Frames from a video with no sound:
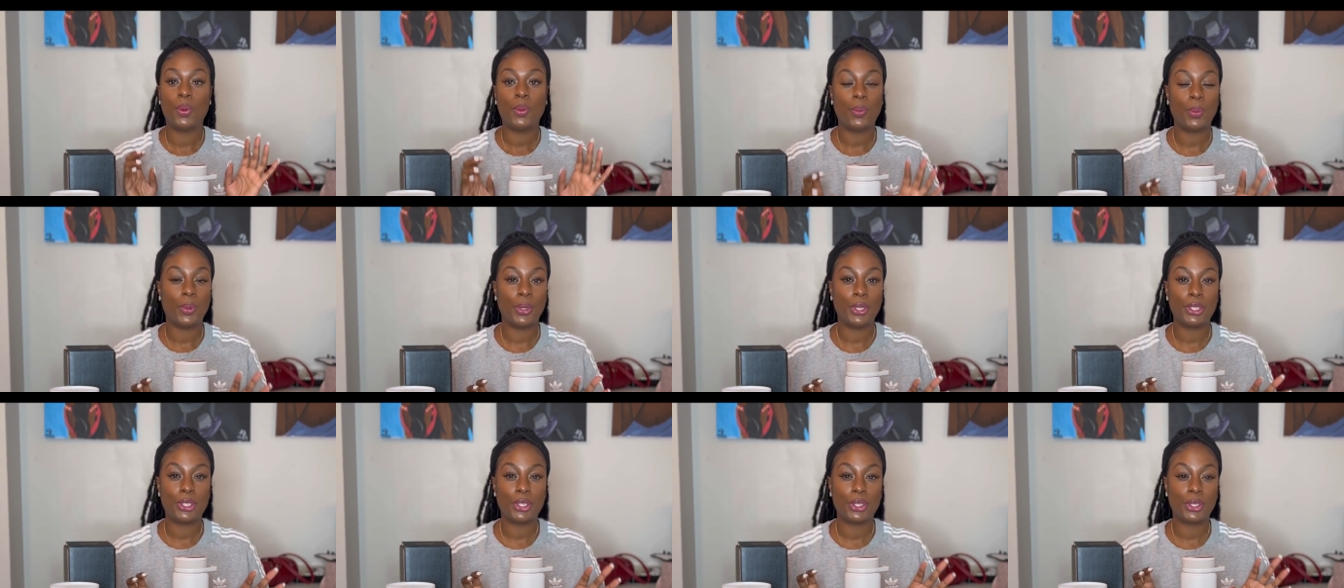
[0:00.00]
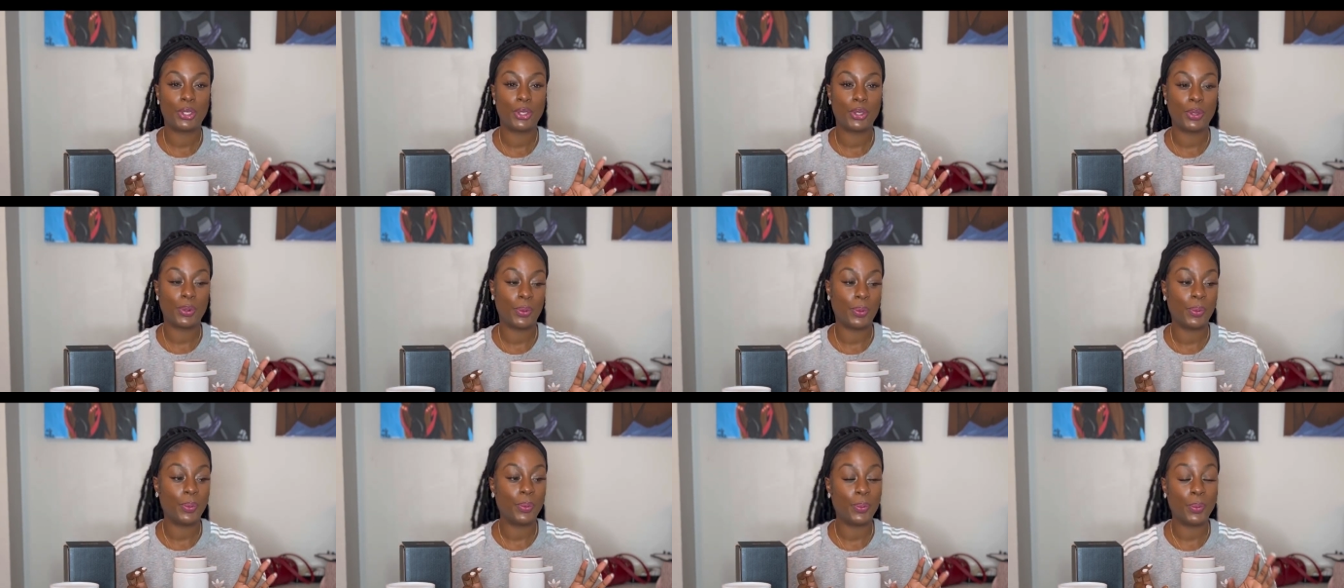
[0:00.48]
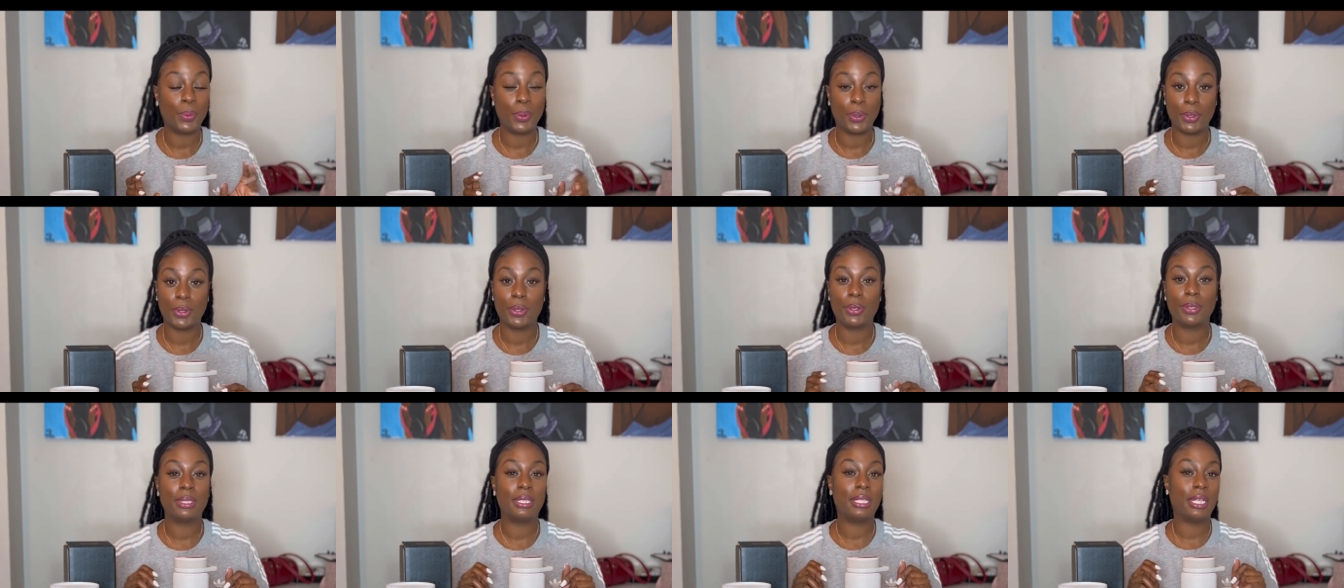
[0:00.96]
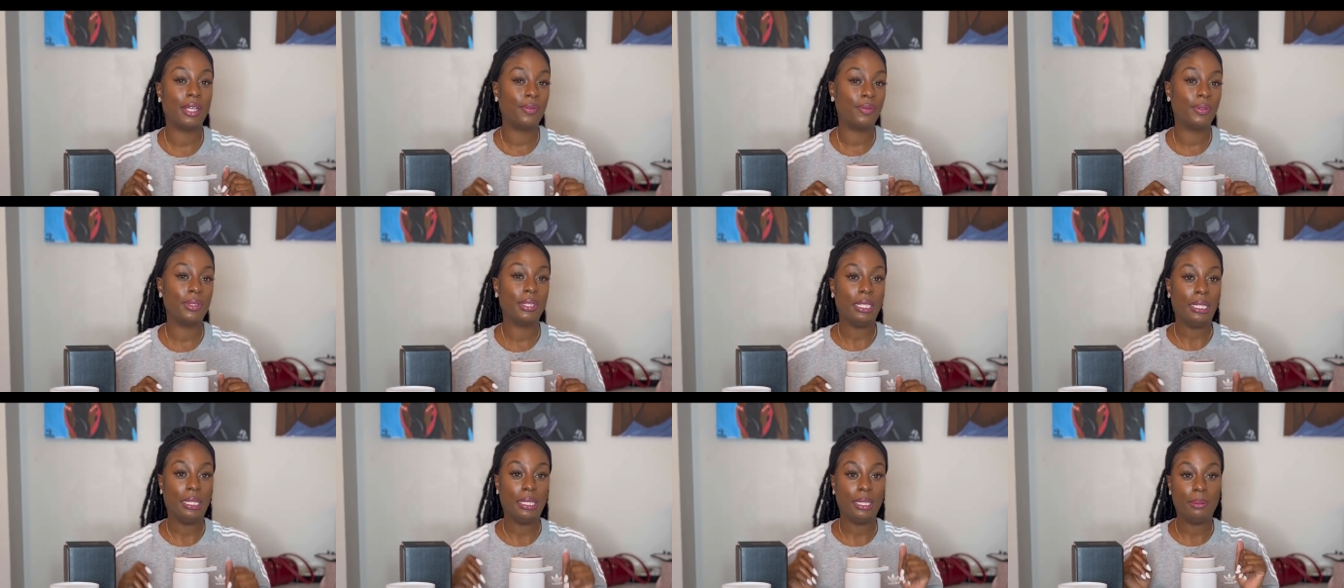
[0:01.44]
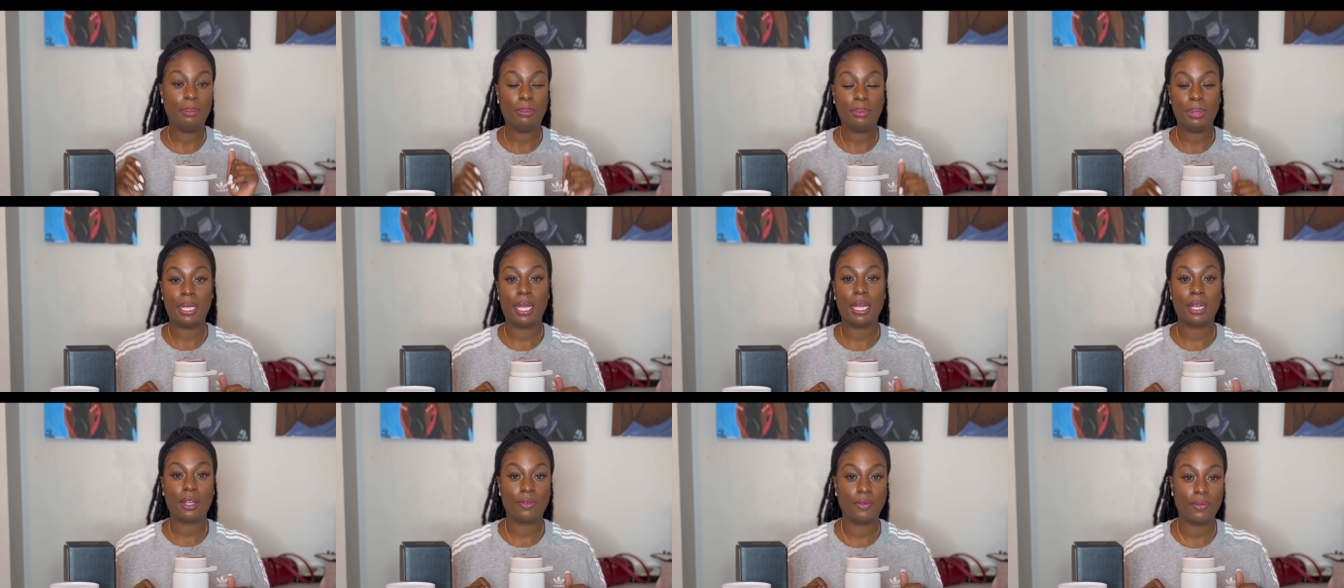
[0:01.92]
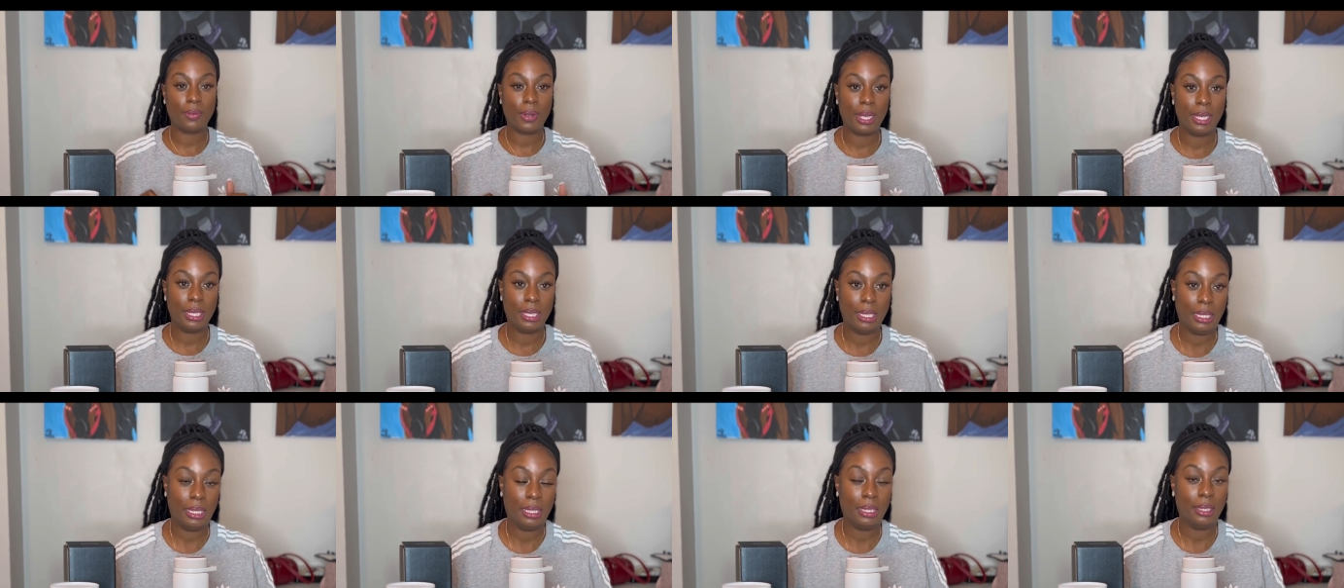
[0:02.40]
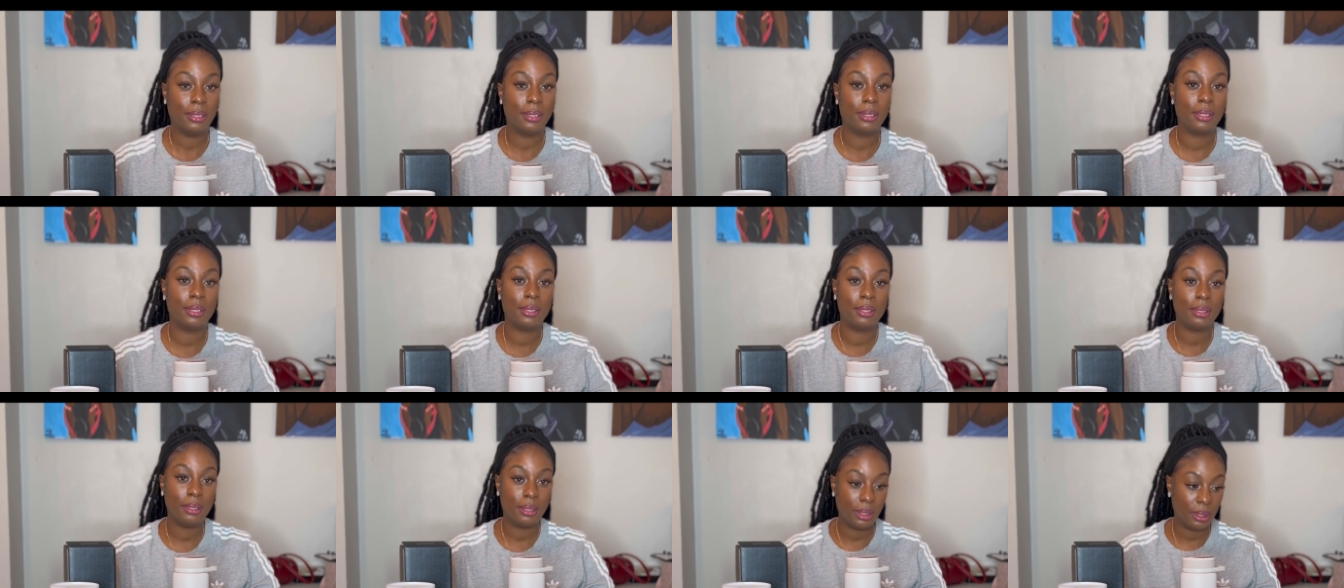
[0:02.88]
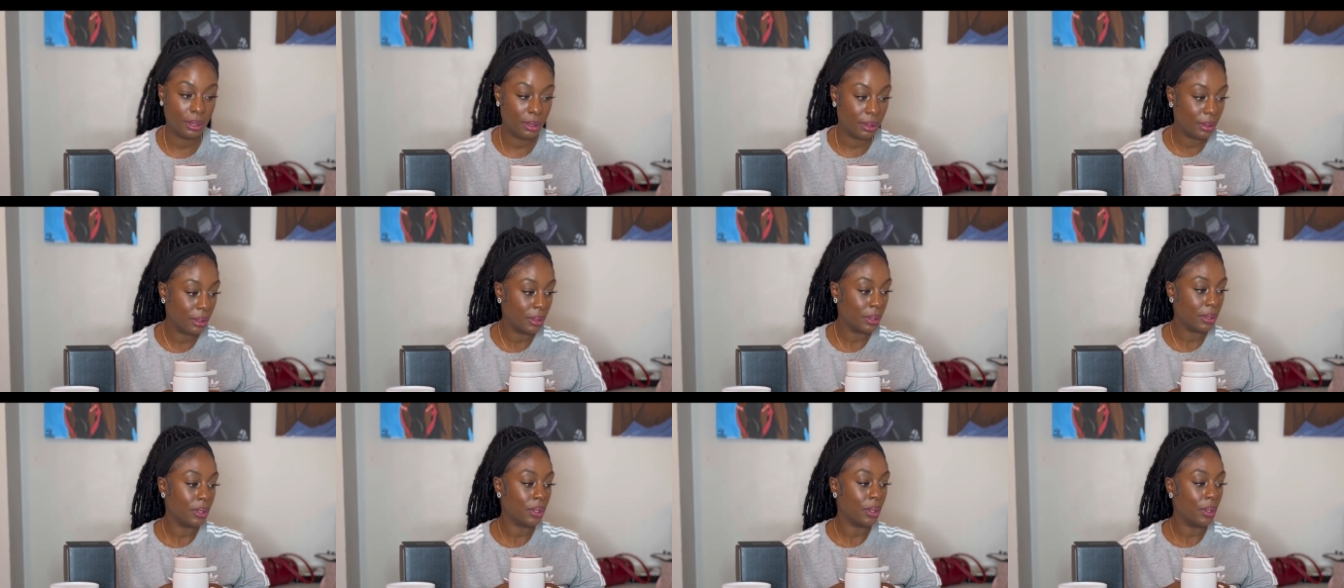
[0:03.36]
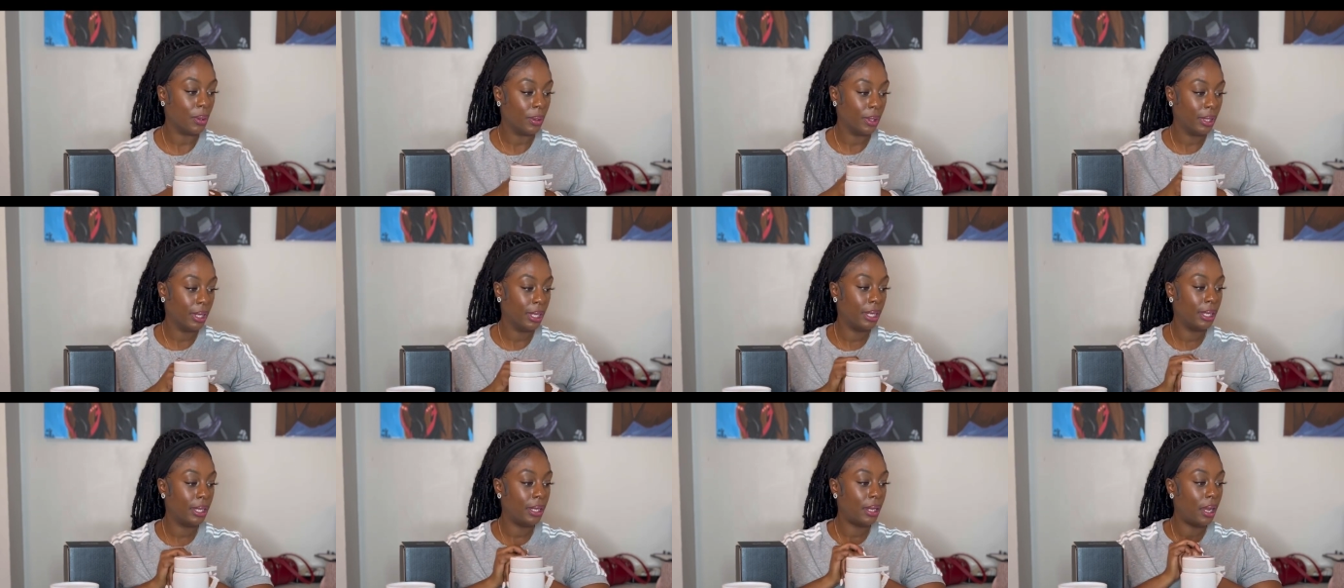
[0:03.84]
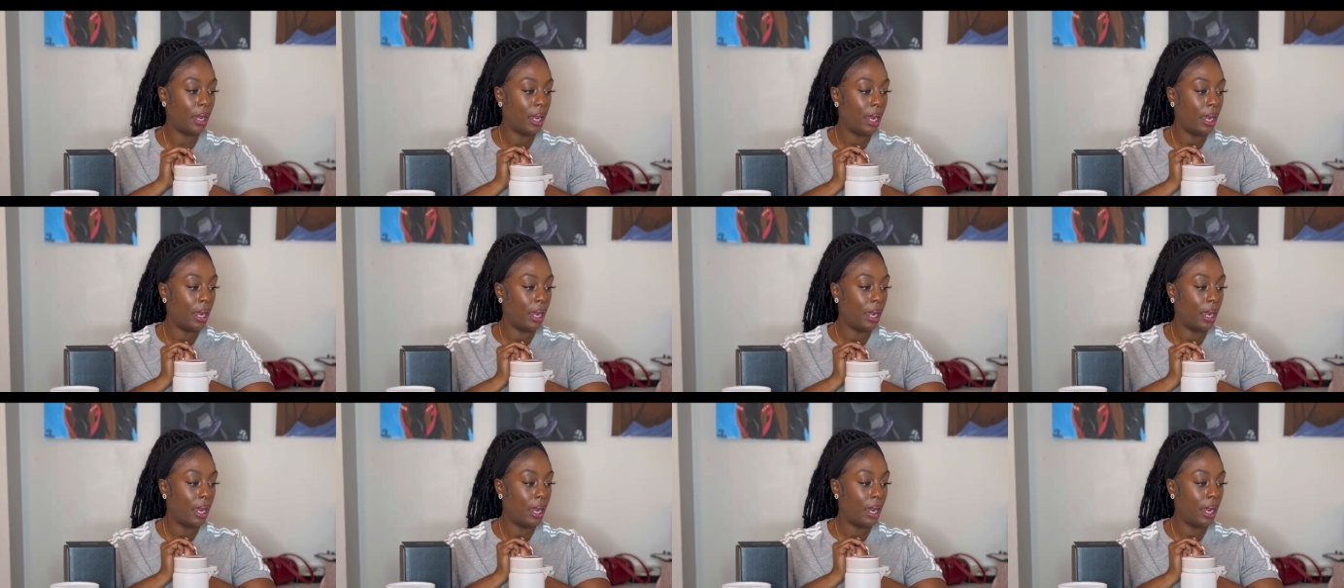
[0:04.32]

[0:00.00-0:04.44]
which were definitely Black Friday steals okay